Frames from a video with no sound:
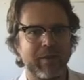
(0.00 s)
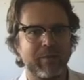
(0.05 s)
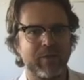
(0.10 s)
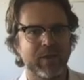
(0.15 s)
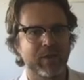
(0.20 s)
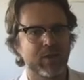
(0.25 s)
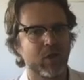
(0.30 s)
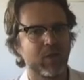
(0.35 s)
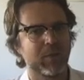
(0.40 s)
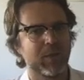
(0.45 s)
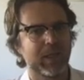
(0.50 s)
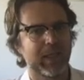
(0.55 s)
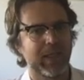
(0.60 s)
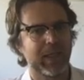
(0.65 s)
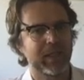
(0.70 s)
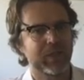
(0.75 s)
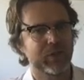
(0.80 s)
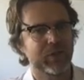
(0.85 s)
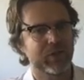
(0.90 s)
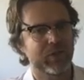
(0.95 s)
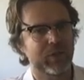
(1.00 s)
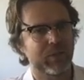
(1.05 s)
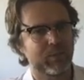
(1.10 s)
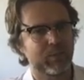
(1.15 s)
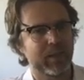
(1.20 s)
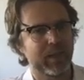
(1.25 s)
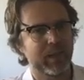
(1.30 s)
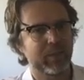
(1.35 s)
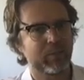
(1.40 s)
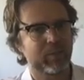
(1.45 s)
this obligation to
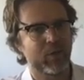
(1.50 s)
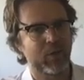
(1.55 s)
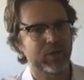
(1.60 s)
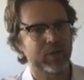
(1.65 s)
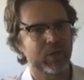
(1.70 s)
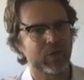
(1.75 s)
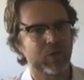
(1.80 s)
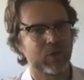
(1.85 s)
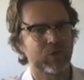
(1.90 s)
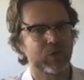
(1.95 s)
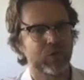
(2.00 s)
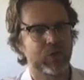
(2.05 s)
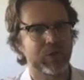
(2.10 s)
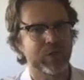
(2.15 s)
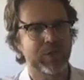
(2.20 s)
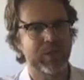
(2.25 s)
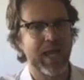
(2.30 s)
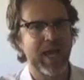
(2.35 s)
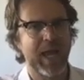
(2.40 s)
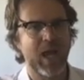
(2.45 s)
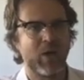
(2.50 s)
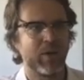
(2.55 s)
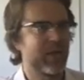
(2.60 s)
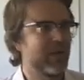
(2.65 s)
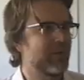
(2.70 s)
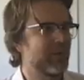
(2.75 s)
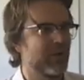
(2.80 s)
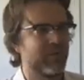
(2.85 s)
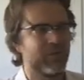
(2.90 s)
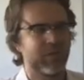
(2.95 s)
bring prosecutions now,
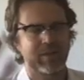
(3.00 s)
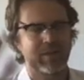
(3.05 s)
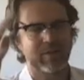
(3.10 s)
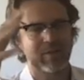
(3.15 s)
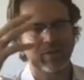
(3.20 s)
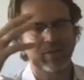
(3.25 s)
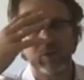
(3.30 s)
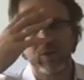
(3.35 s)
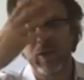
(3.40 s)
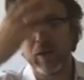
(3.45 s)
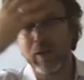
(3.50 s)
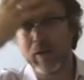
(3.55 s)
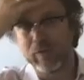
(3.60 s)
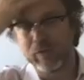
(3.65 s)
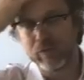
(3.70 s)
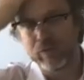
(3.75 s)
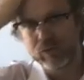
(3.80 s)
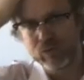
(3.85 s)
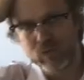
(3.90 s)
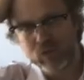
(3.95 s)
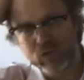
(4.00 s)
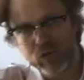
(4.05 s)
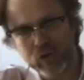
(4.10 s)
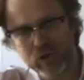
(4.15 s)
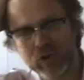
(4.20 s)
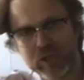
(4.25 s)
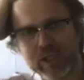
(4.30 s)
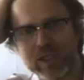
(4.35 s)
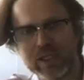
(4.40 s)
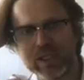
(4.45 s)
even if it's
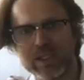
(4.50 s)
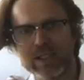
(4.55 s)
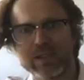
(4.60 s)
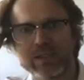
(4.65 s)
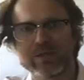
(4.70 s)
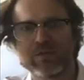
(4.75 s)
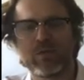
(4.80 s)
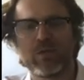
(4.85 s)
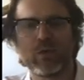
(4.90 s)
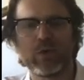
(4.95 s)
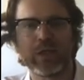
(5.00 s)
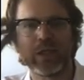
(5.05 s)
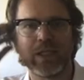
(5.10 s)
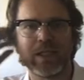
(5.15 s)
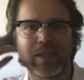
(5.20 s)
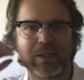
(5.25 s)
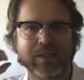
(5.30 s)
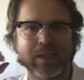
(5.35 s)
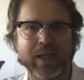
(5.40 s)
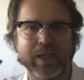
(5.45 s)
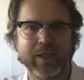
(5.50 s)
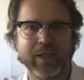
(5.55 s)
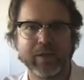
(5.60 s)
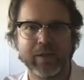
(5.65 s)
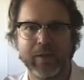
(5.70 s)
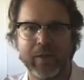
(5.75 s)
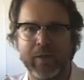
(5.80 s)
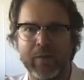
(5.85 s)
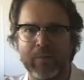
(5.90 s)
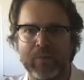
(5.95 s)
30 years, 40 years later,
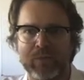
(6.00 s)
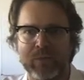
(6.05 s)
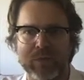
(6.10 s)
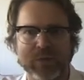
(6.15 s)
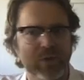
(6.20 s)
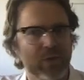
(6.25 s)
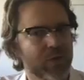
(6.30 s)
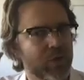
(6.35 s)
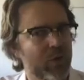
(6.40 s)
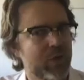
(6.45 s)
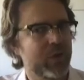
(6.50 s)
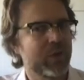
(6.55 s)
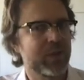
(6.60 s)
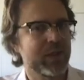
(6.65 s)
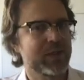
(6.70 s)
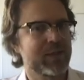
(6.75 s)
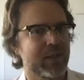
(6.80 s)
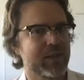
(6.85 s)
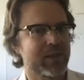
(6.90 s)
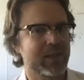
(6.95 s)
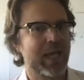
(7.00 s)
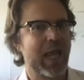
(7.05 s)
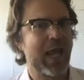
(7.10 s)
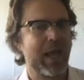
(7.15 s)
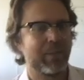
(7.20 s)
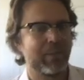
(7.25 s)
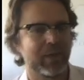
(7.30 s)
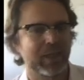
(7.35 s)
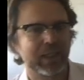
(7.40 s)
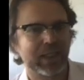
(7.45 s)
so that this doesn't
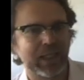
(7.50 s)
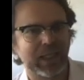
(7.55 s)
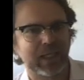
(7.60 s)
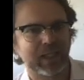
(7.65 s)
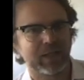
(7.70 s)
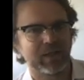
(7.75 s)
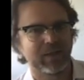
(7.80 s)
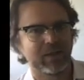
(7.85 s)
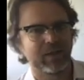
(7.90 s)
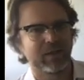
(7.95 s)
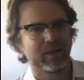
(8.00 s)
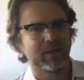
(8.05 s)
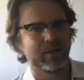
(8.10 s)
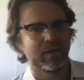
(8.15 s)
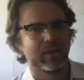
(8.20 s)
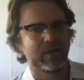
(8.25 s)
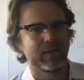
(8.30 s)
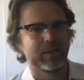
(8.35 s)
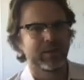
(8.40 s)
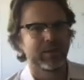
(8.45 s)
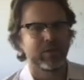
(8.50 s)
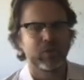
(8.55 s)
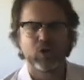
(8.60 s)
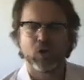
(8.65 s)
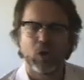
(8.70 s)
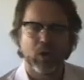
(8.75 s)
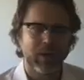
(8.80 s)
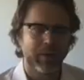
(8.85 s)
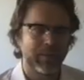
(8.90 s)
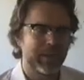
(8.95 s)
happen again.
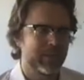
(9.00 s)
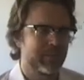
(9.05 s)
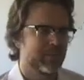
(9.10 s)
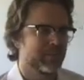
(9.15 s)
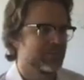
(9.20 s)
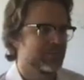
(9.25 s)
I mean,